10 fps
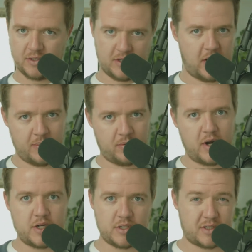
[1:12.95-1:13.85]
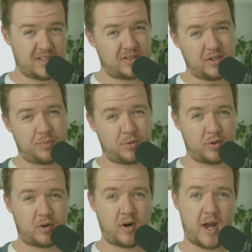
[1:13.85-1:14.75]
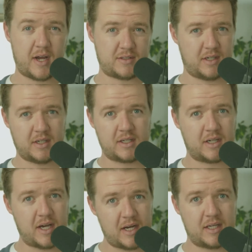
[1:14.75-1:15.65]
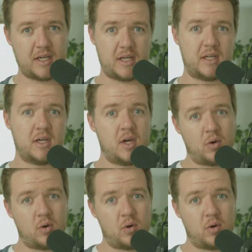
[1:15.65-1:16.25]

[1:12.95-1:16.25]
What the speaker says: and then operations can slip through the cracks, and it can kind of get